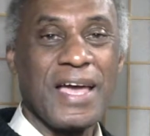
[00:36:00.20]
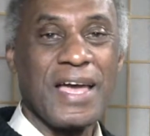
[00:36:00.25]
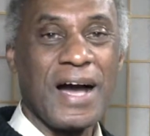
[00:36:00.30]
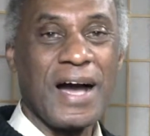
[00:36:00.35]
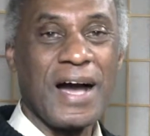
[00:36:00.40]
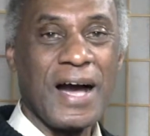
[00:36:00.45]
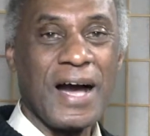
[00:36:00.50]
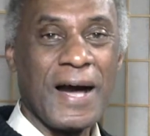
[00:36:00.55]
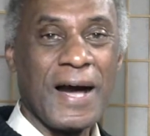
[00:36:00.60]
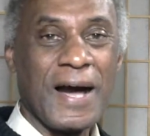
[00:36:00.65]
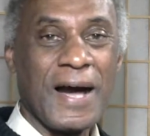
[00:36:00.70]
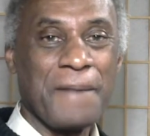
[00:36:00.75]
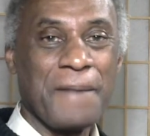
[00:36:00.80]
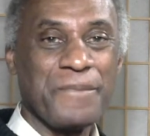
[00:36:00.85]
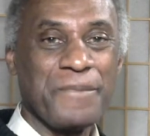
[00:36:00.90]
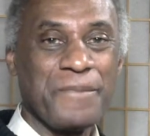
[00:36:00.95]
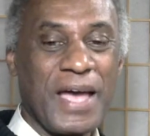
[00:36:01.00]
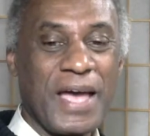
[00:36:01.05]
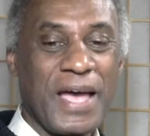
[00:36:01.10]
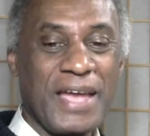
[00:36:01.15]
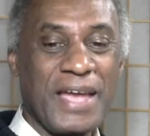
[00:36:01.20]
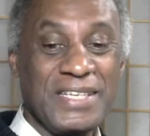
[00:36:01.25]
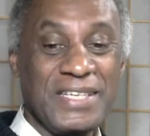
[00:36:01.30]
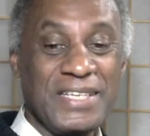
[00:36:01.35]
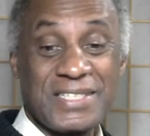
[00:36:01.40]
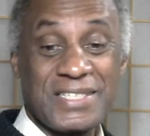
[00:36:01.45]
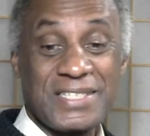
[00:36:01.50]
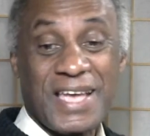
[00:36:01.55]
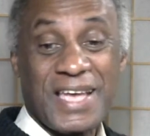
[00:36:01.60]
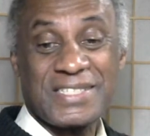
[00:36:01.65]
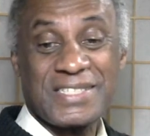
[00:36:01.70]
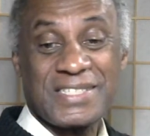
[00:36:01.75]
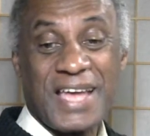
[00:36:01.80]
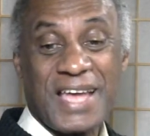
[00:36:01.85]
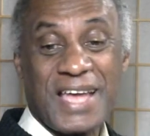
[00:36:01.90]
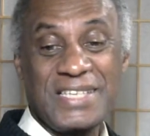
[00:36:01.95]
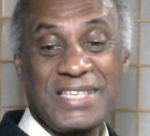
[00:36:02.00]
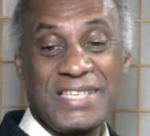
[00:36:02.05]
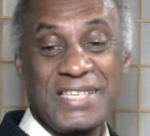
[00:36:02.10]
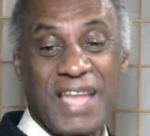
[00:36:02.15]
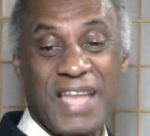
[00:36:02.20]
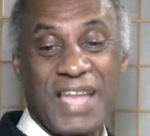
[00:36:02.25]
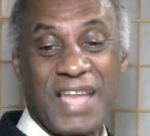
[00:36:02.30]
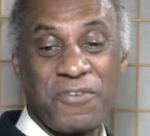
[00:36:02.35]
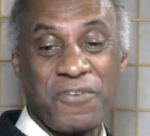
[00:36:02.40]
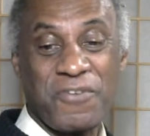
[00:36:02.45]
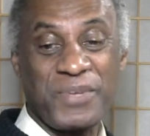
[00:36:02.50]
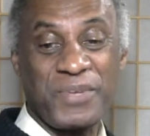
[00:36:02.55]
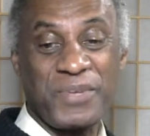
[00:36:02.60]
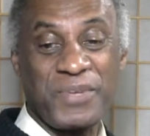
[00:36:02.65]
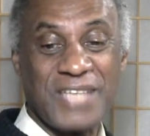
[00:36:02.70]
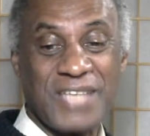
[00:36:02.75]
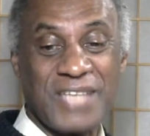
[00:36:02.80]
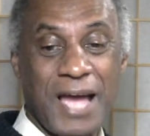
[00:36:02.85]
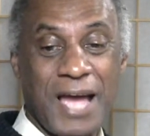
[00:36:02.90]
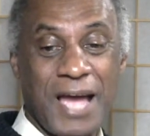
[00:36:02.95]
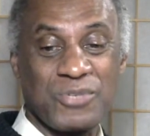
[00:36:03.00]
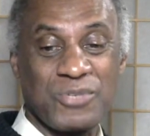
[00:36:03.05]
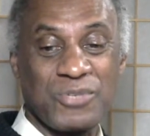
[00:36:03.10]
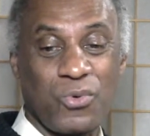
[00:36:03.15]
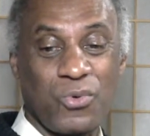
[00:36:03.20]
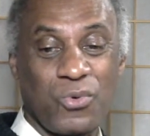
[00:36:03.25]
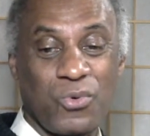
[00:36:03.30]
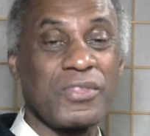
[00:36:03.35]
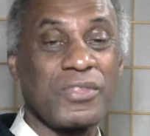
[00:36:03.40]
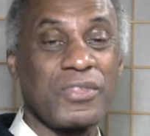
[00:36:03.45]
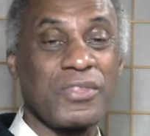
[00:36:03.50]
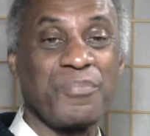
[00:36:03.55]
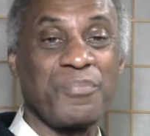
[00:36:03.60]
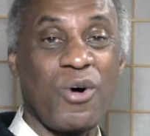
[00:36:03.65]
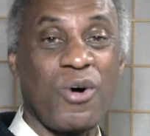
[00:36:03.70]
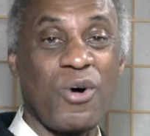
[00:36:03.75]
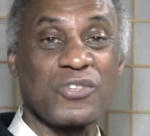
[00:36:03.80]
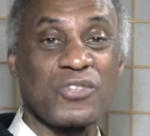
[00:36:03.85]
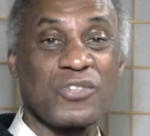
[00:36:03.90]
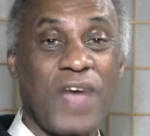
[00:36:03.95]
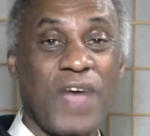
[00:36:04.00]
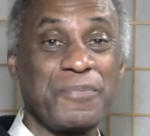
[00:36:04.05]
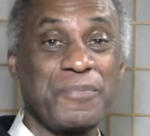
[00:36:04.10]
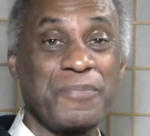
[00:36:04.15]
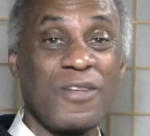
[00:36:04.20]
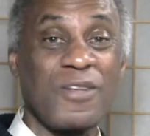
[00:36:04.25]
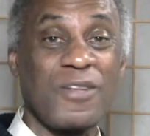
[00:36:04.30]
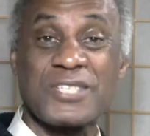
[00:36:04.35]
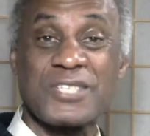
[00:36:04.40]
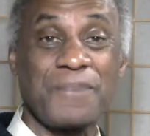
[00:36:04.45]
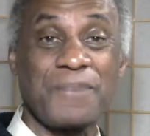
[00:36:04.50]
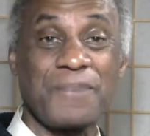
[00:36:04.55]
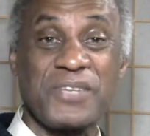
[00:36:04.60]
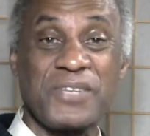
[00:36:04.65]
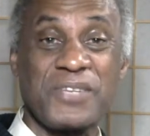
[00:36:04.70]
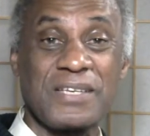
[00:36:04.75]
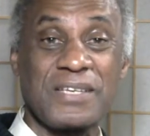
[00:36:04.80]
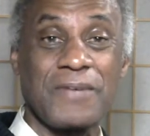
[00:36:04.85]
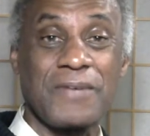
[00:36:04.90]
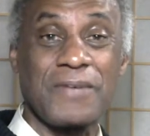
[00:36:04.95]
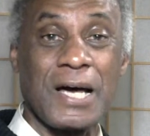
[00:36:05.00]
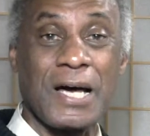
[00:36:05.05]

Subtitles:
And he says that he's never been to Times Square when the ball dropped. You know something,